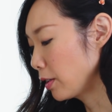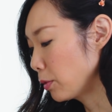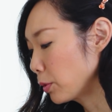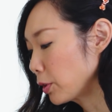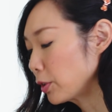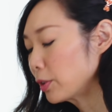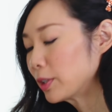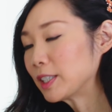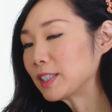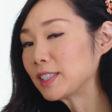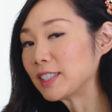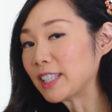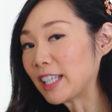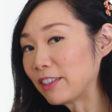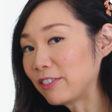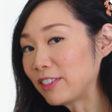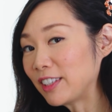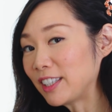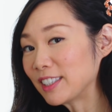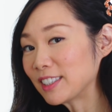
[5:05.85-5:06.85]
We're going to
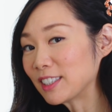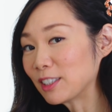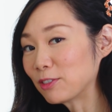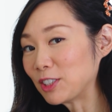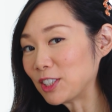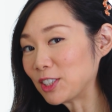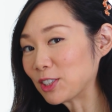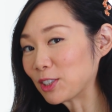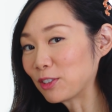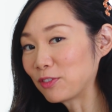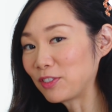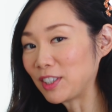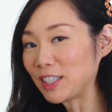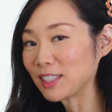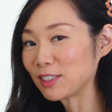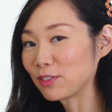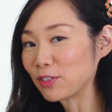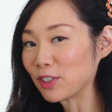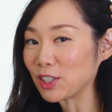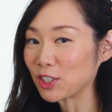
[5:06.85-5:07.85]
save these and reserve
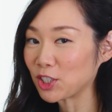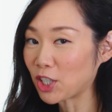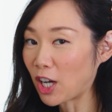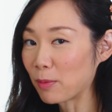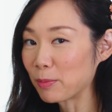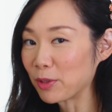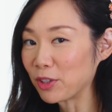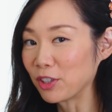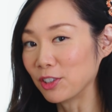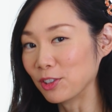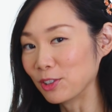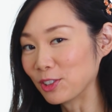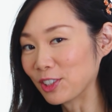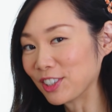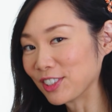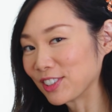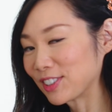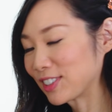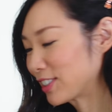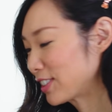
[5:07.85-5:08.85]
these for the top of the
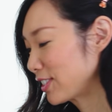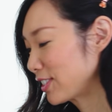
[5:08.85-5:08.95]
noodles.